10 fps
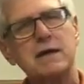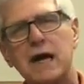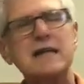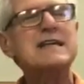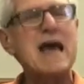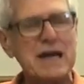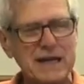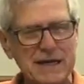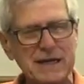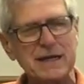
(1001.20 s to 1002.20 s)
a
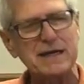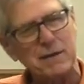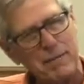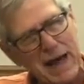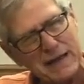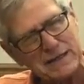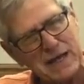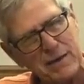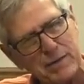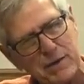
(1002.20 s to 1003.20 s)
netting and a
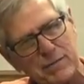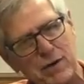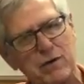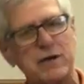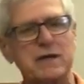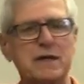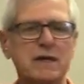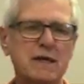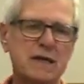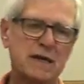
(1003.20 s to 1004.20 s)
backstop component,
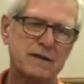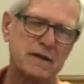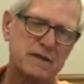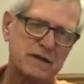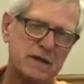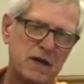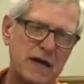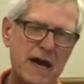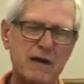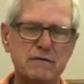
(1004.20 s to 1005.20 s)
and then the
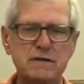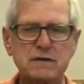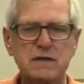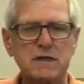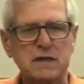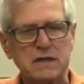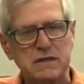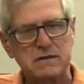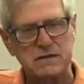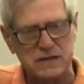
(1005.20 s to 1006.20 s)
dugouts
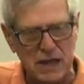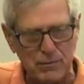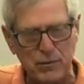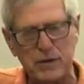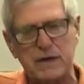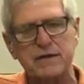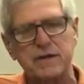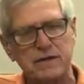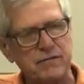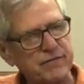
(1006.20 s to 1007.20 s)
separate, and
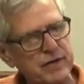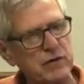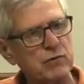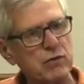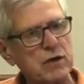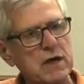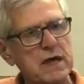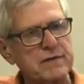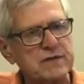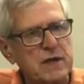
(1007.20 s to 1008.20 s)
then the field work
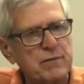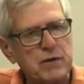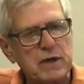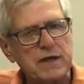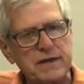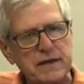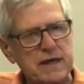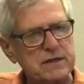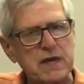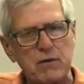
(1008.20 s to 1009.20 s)
kind of separately. I think
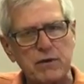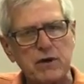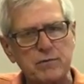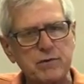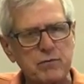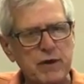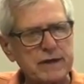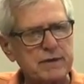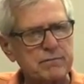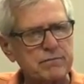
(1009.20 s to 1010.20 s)
that's how we hope to
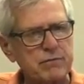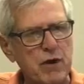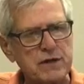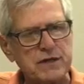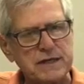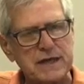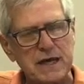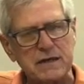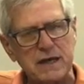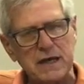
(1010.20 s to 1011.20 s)
break the project
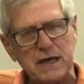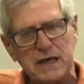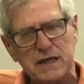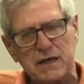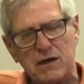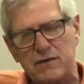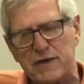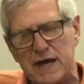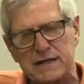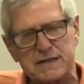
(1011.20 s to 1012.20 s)
down. You know,
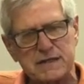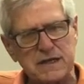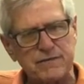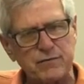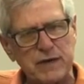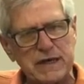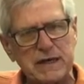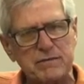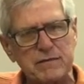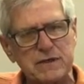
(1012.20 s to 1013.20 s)
that's, if we can
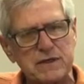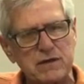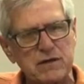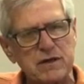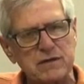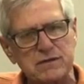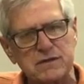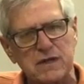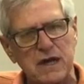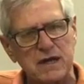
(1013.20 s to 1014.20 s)
get
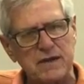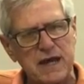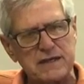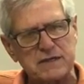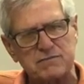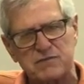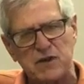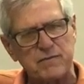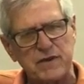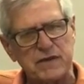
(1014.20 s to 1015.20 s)
materials, that's
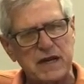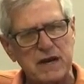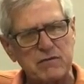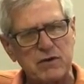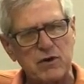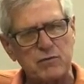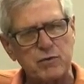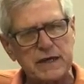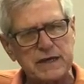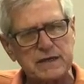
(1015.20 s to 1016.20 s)
something that I would hope
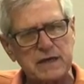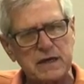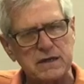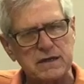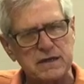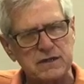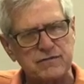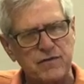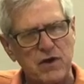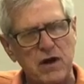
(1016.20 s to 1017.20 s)
would get done this
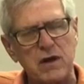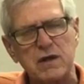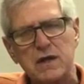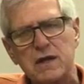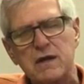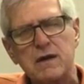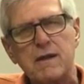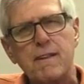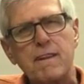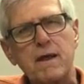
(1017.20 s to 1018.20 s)
fall.
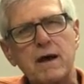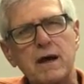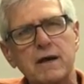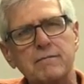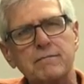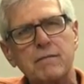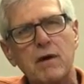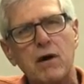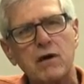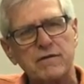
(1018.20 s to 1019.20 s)

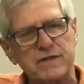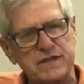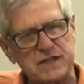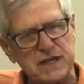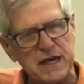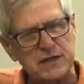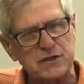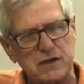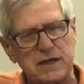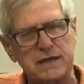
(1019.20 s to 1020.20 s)
All of the
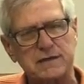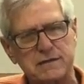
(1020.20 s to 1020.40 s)
scheduling,